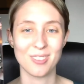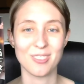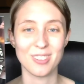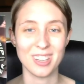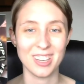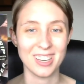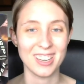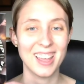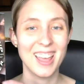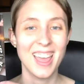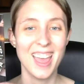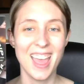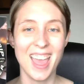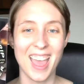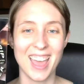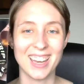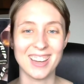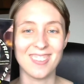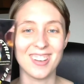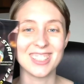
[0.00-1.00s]
read.
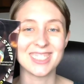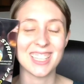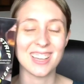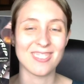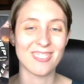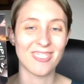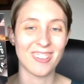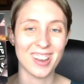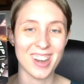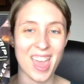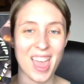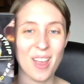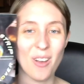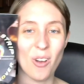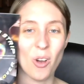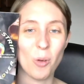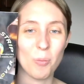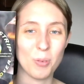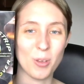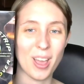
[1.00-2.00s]
Anyways, everyone, I
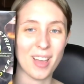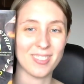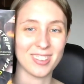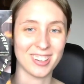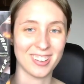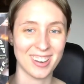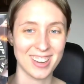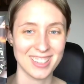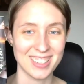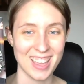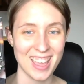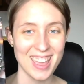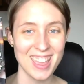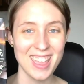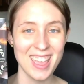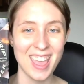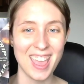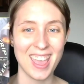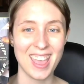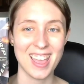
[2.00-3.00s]
hope you have a great
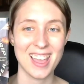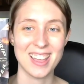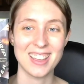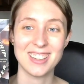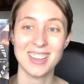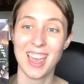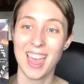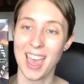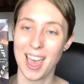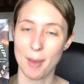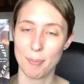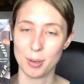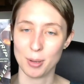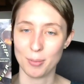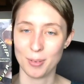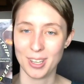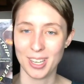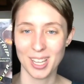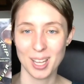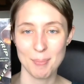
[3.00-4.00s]
day, and happy
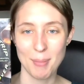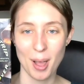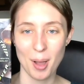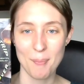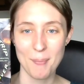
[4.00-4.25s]
reading about